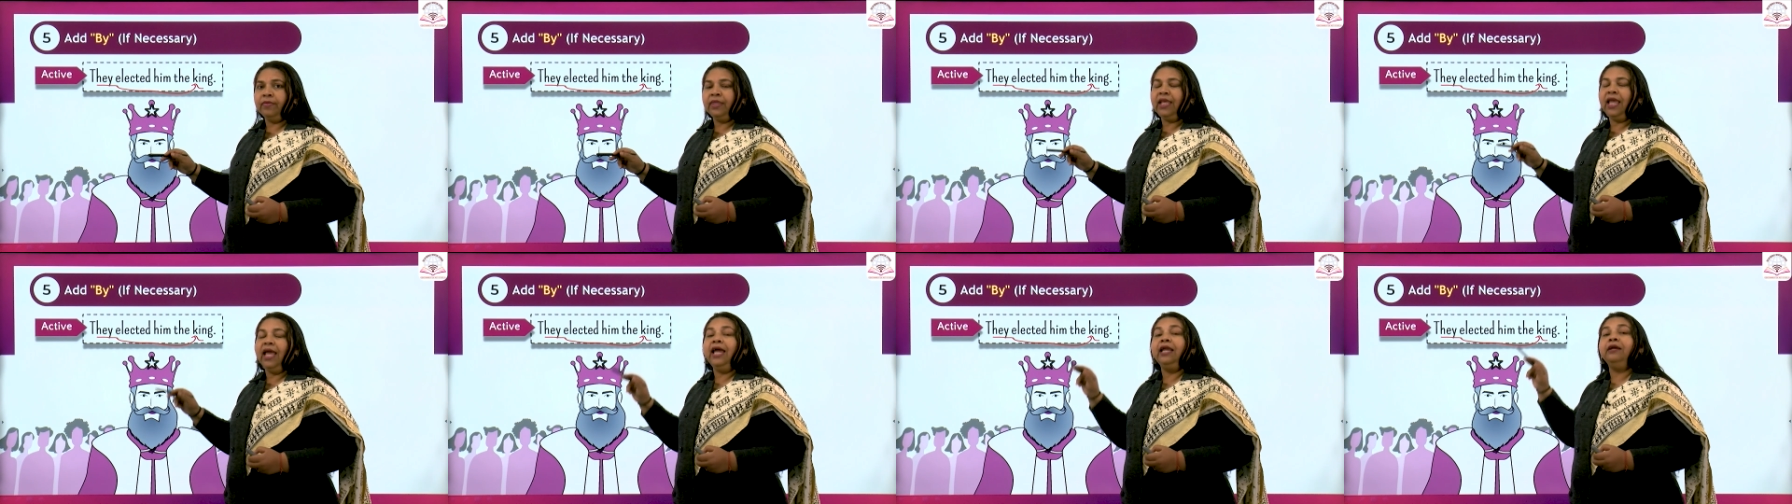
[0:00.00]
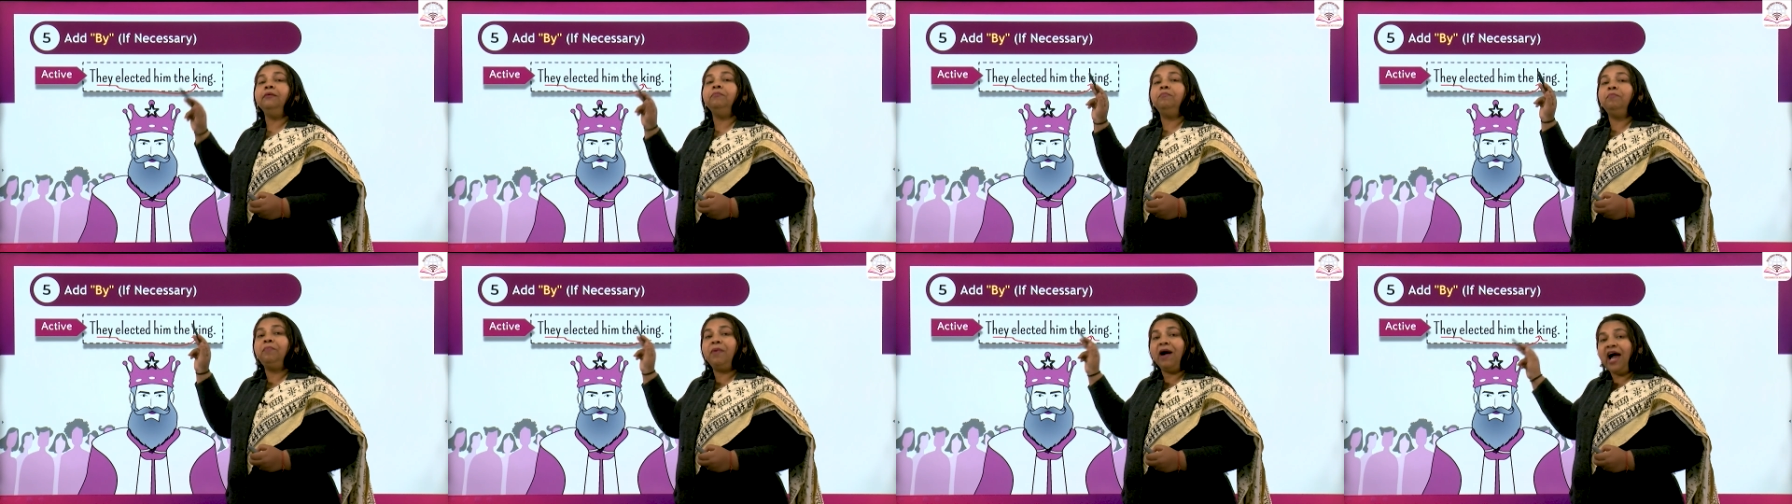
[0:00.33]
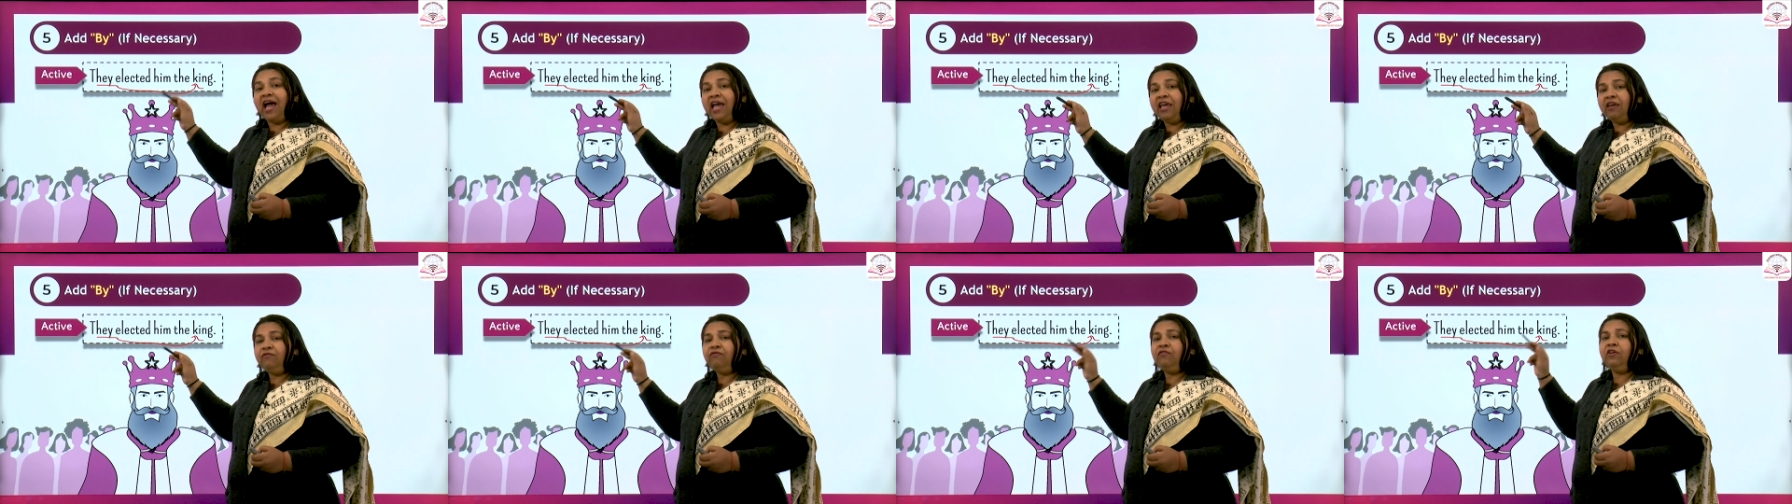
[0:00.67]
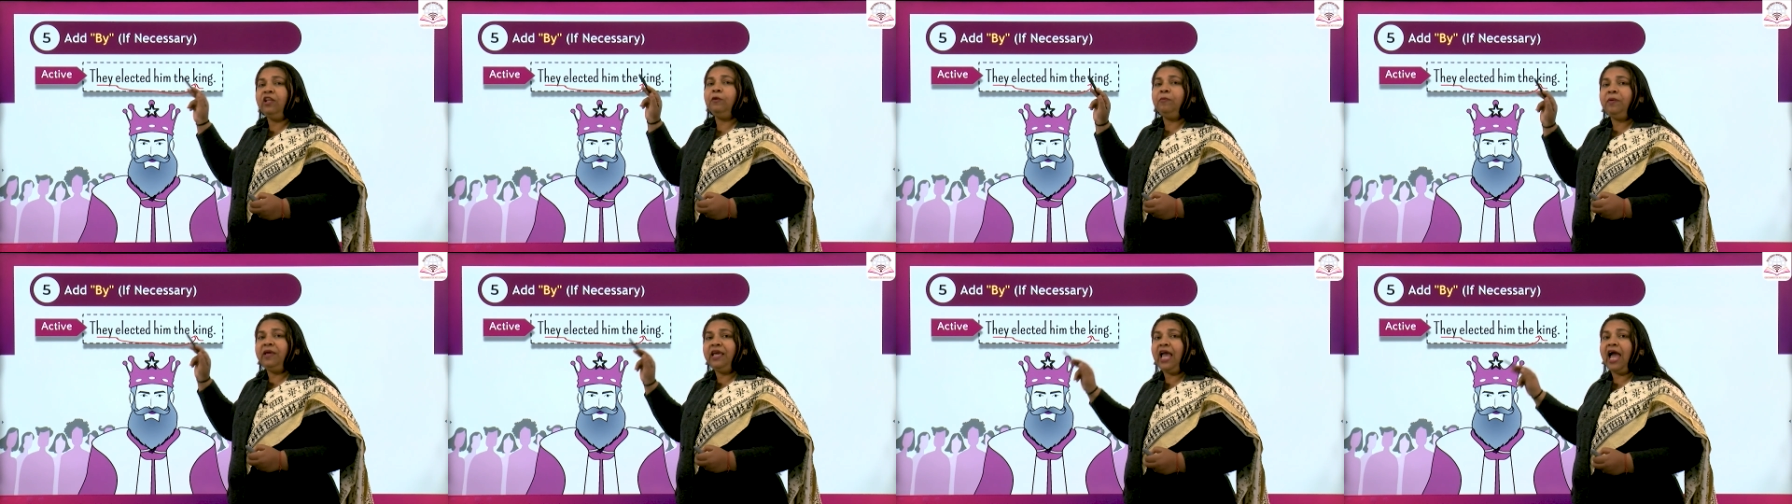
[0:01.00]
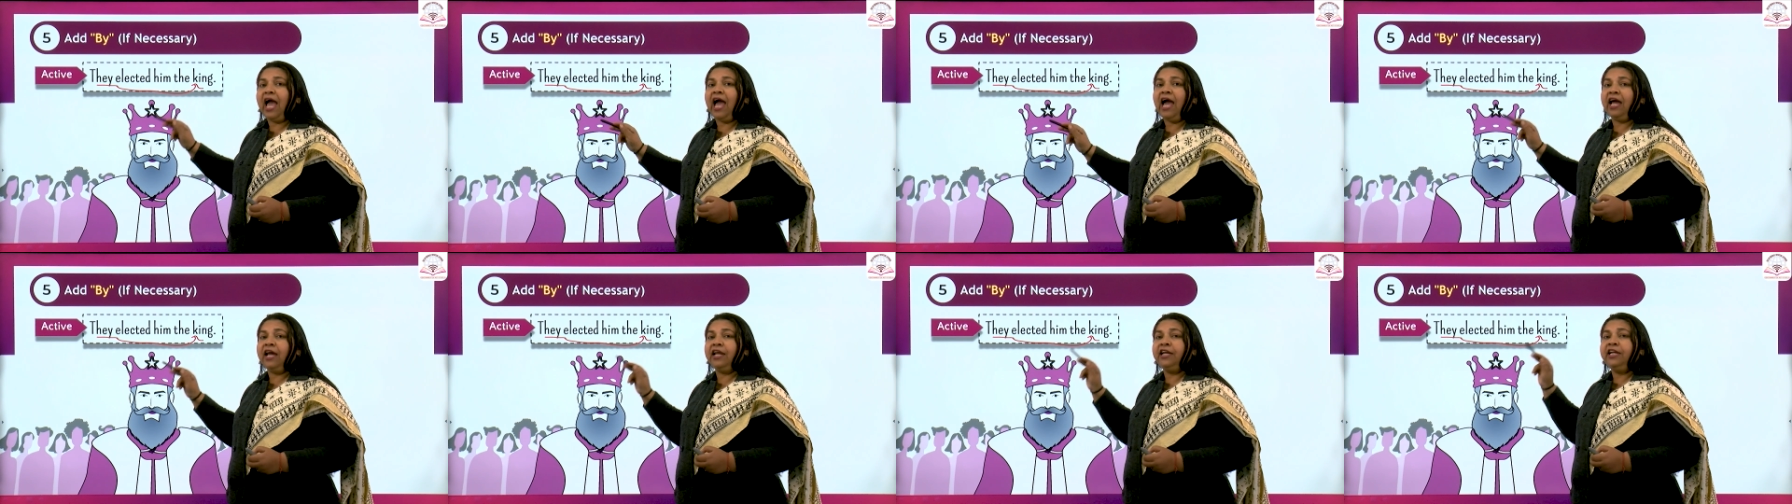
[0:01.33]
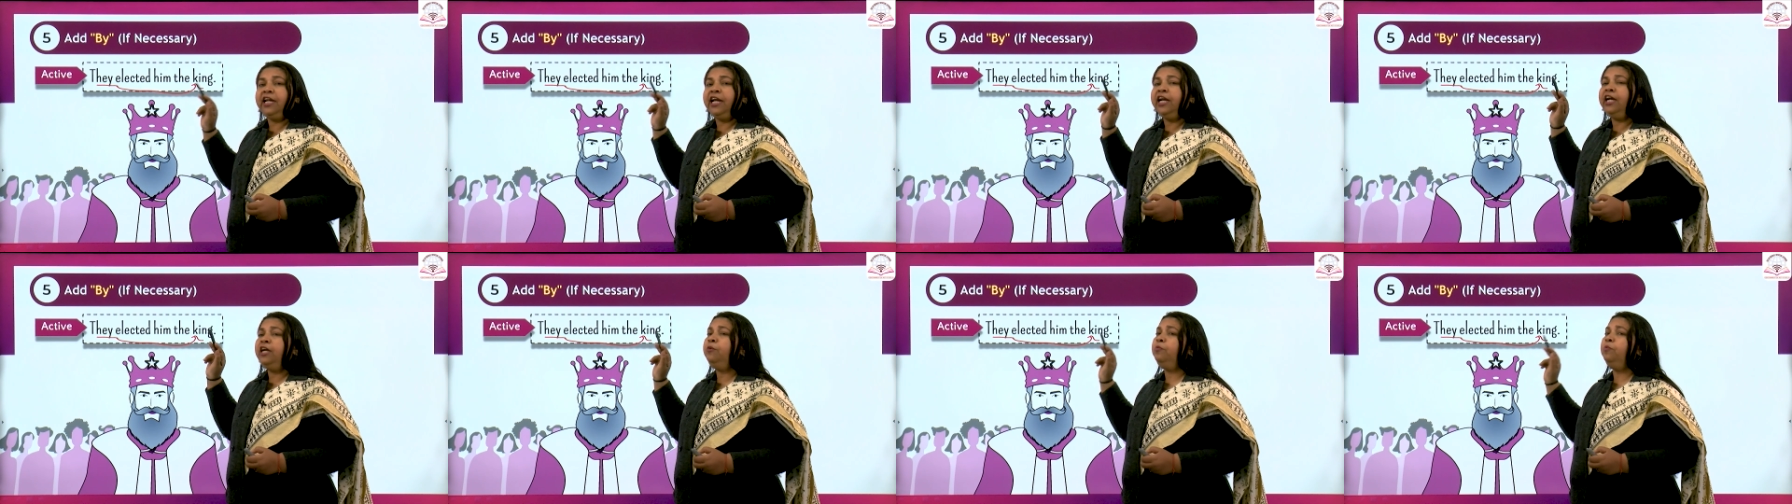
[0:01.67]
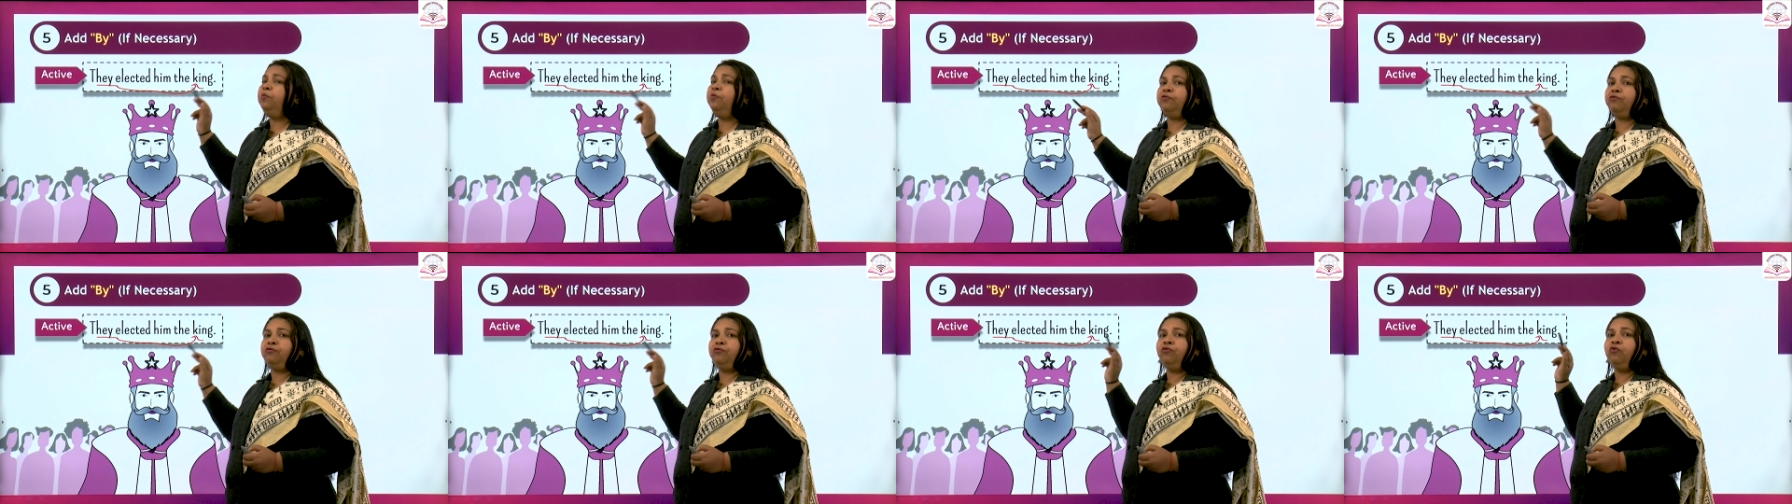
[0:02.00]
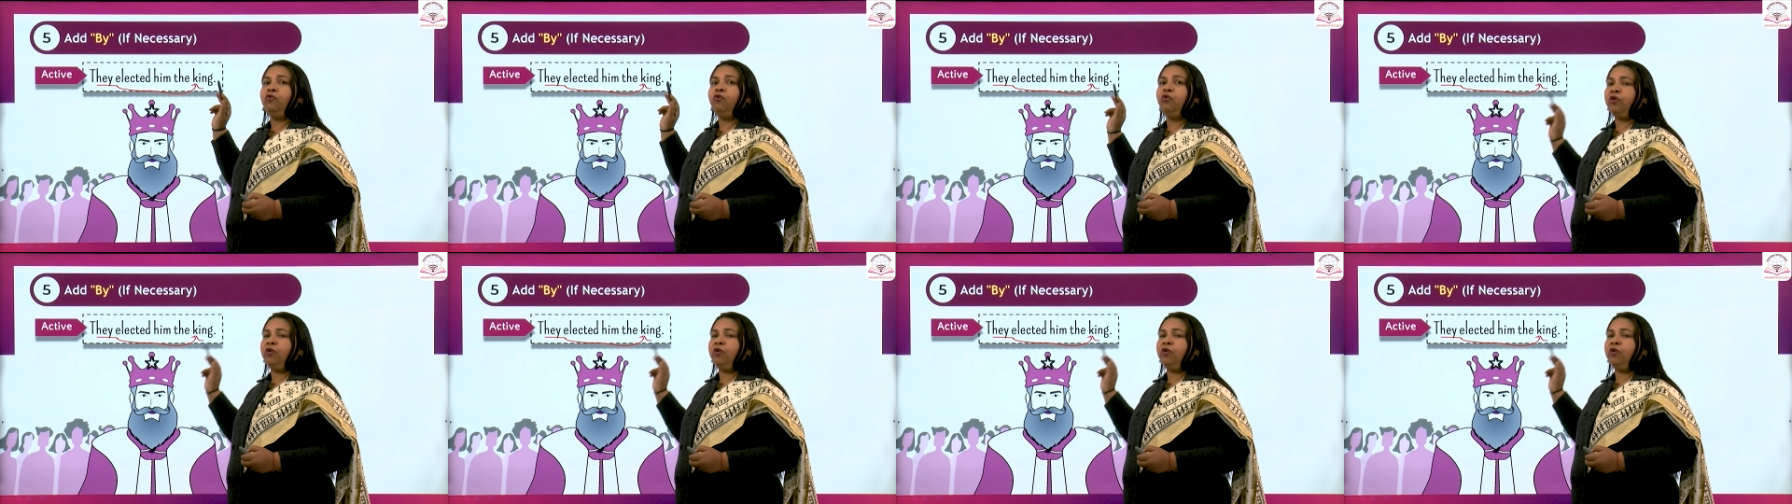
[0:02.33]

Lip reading: and by will be added before